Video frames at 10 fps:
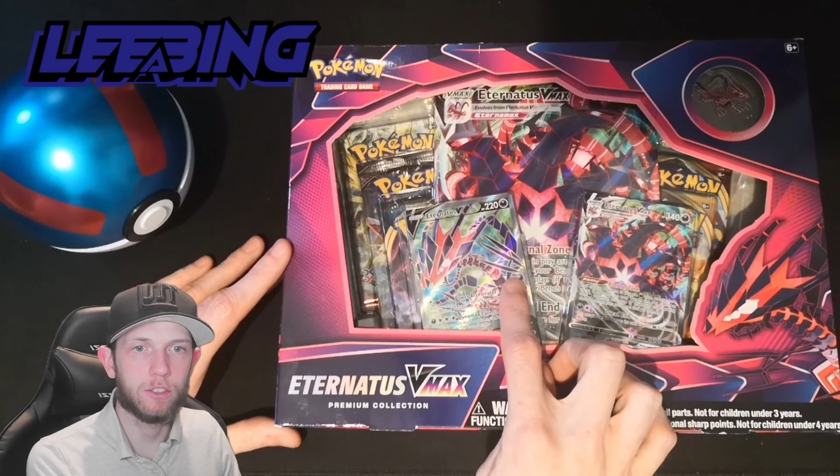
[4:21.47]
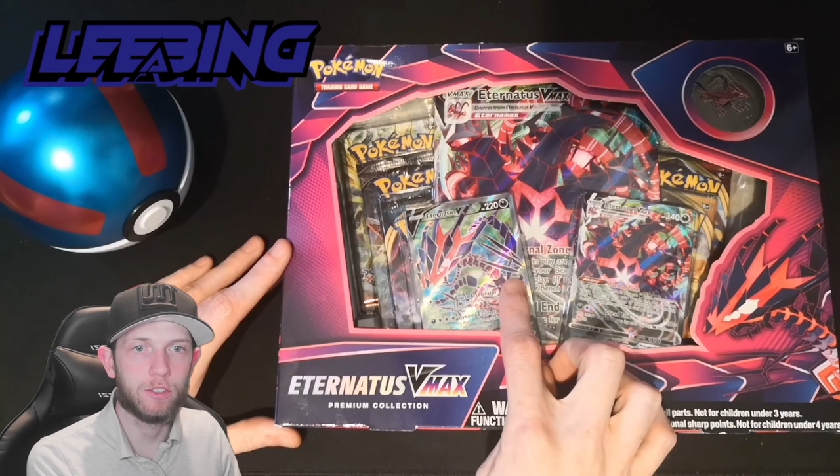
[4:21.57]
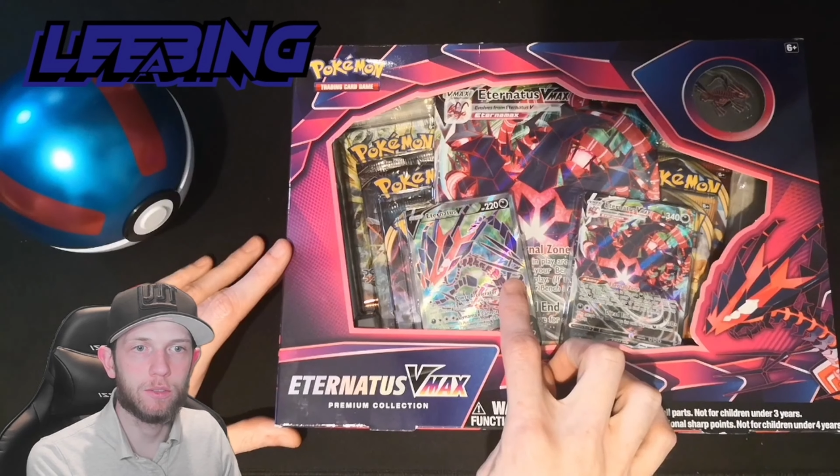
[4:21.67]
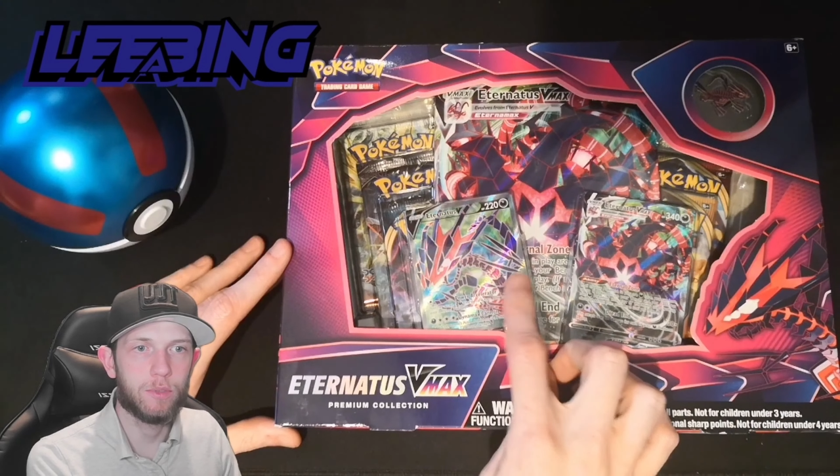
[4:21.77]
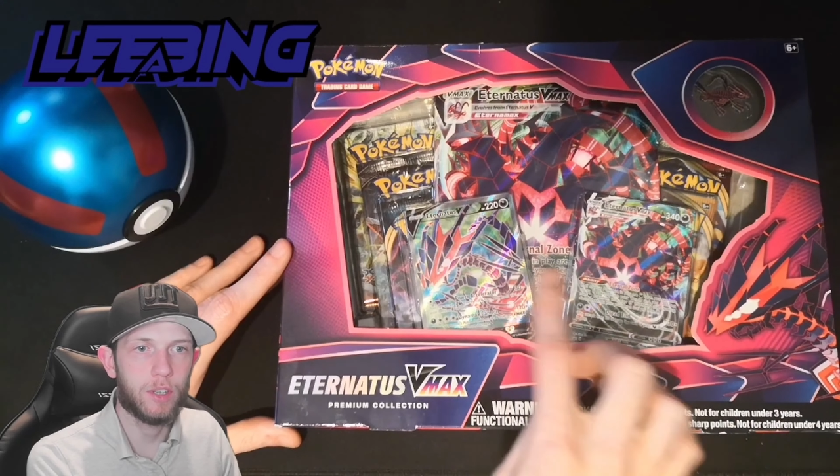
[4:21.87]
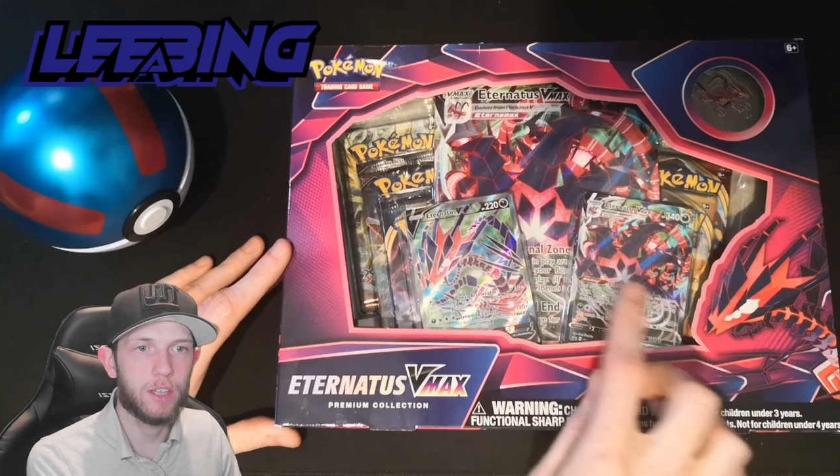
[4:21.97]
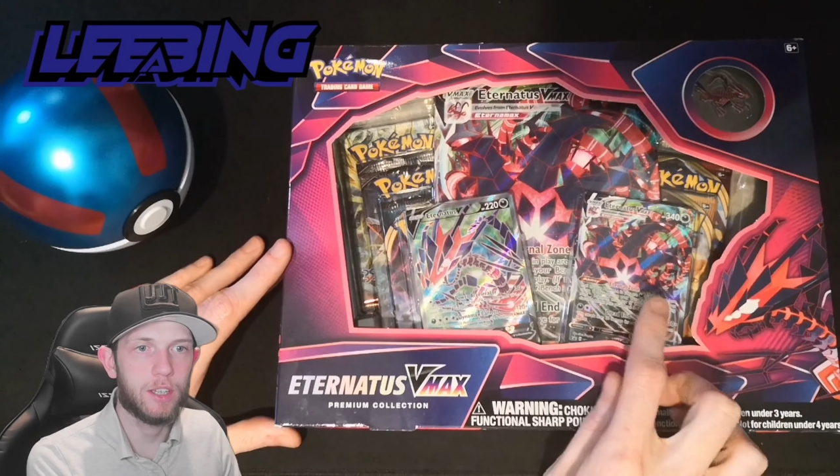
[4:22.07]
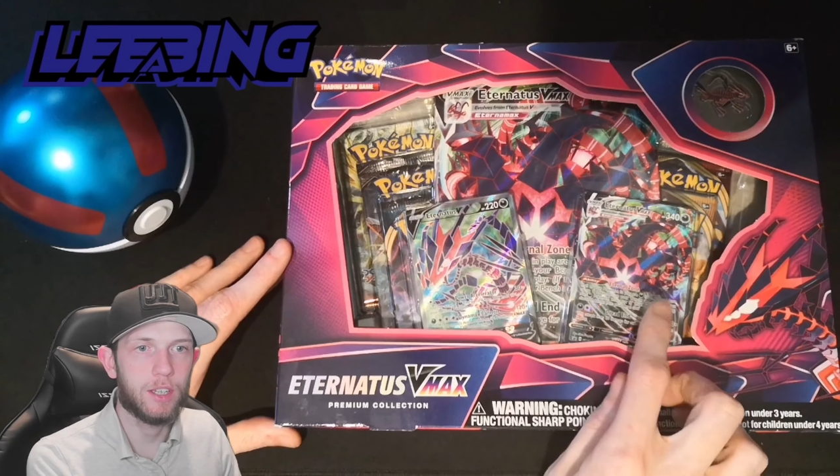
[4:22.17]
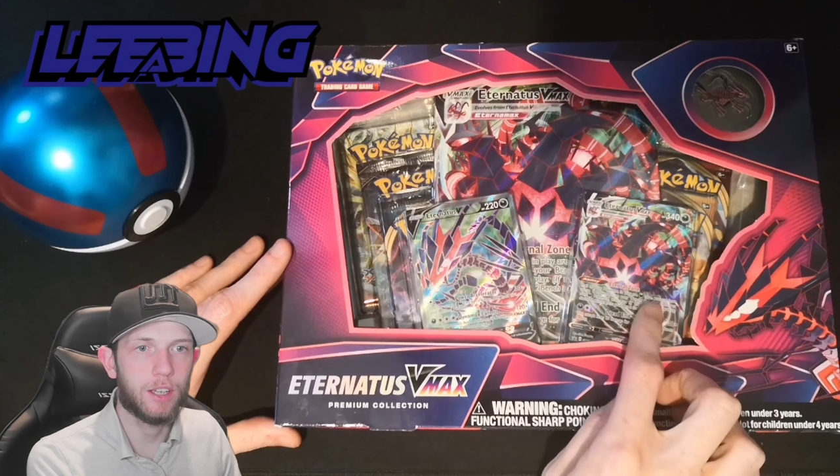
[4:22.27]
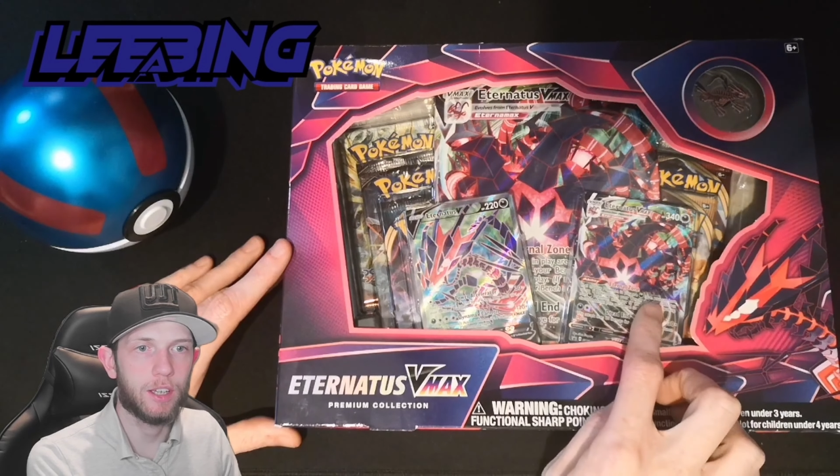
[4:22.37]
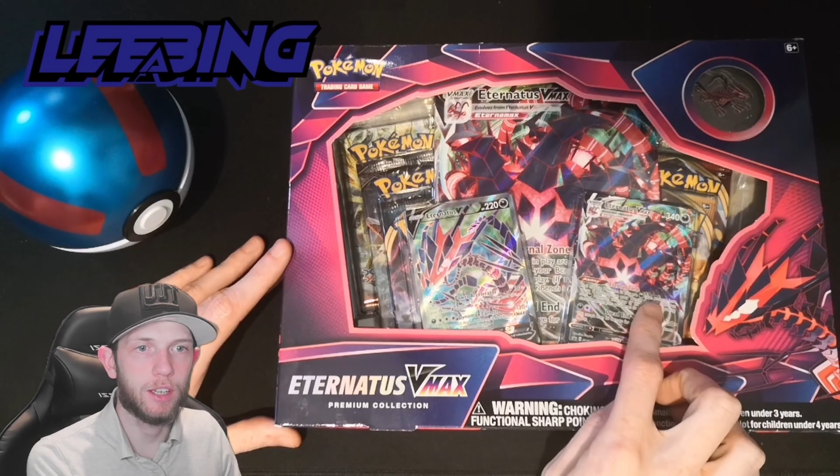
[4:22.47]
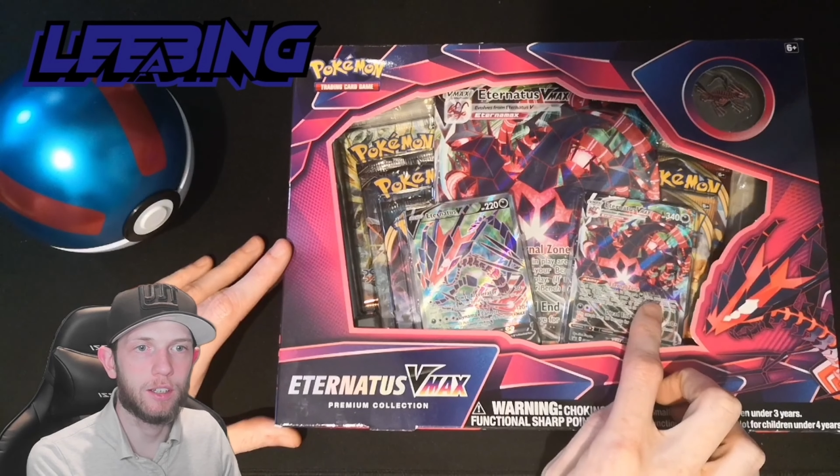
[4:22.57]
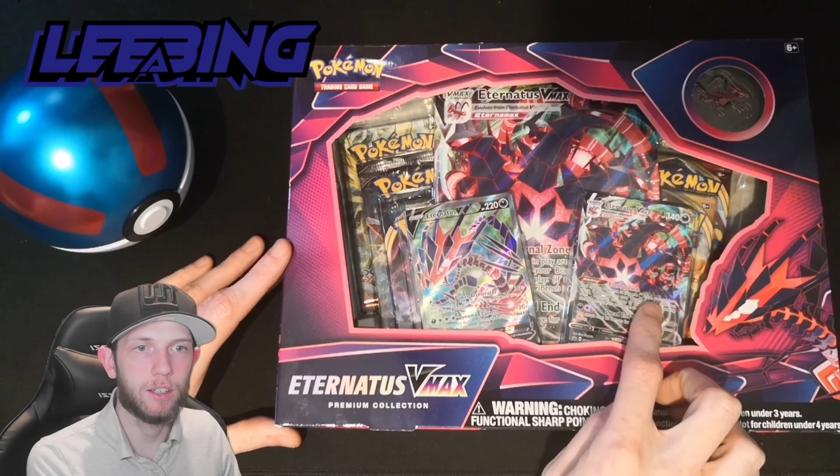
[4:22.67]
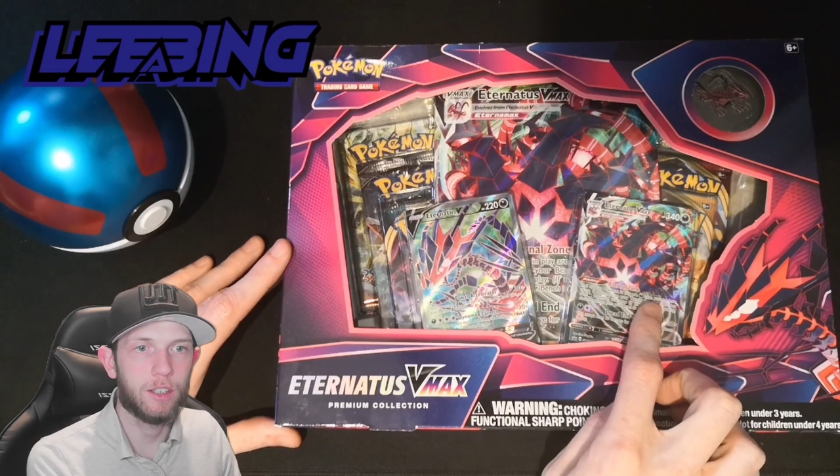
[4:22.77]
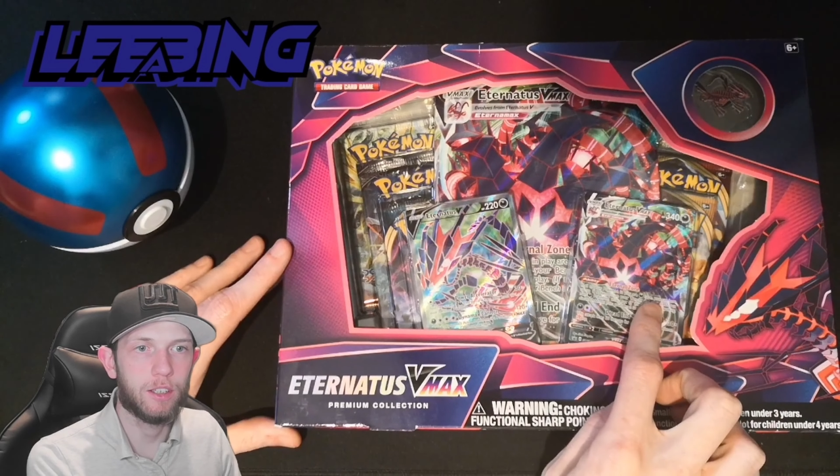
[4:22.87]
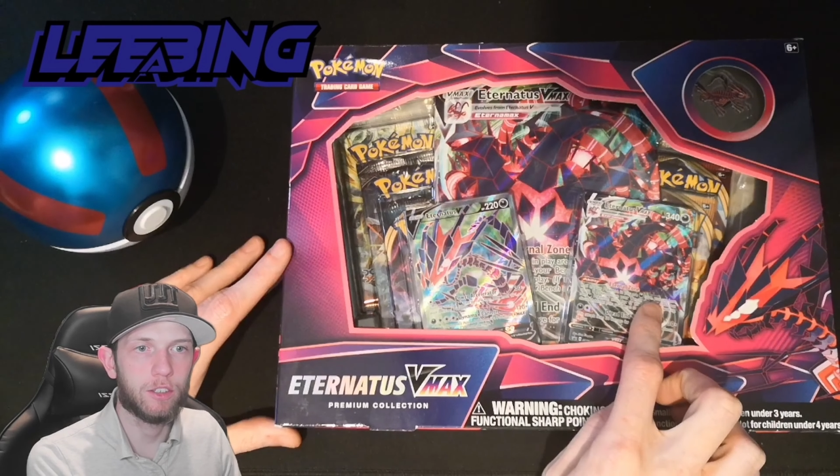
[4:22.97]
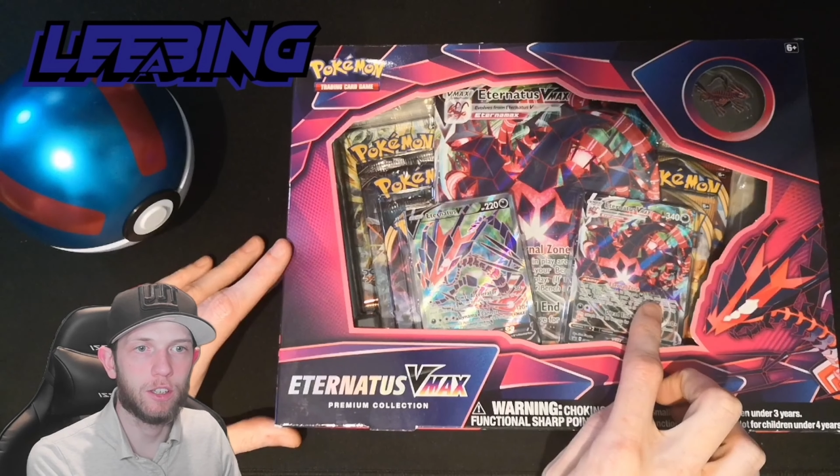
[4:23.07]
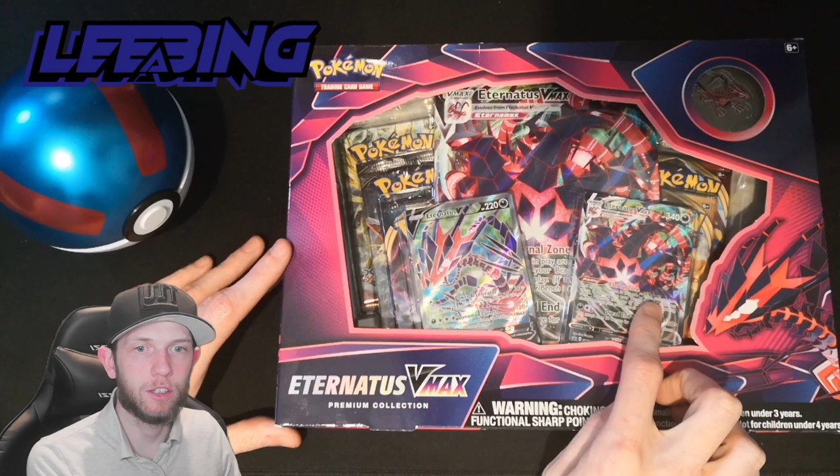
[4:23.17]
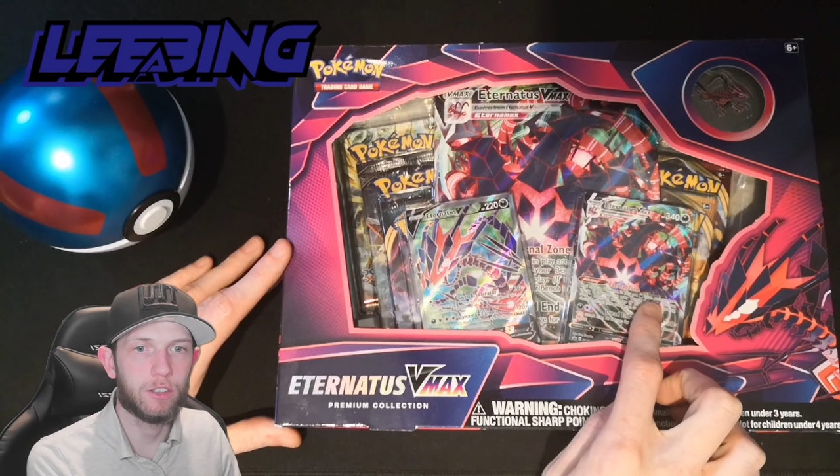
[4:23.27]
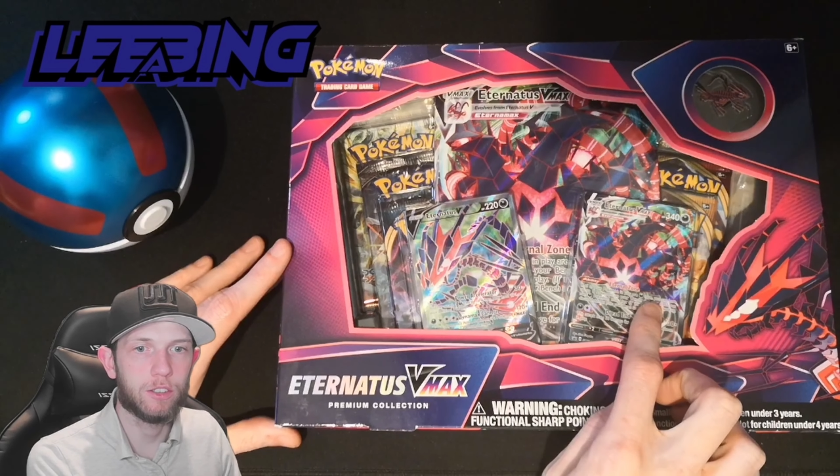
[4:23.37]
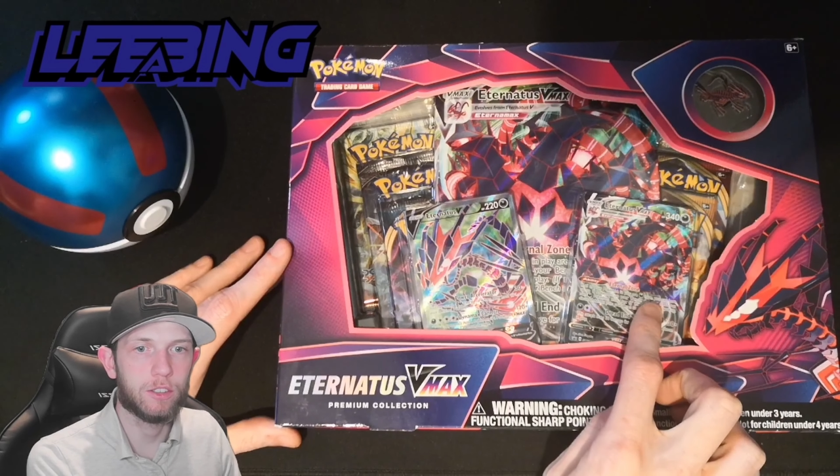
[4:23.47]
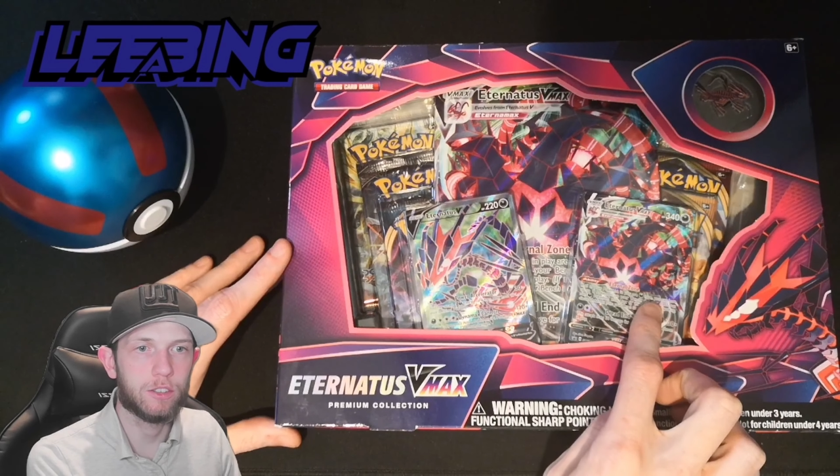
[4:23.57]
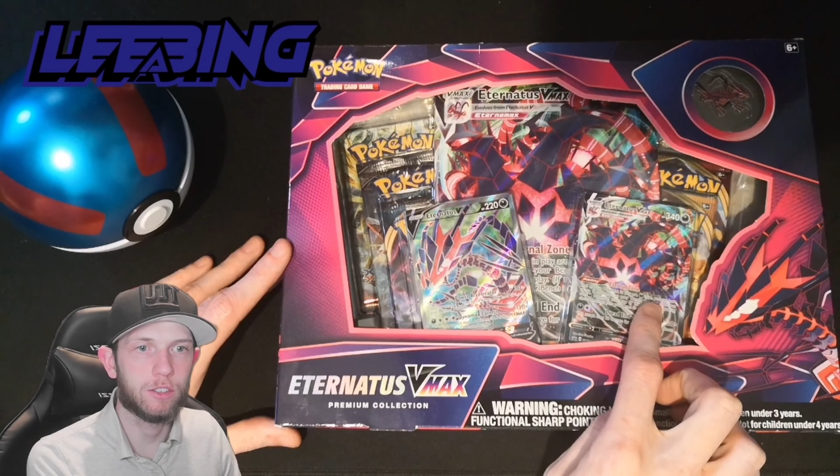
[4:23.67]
V and the Eternatus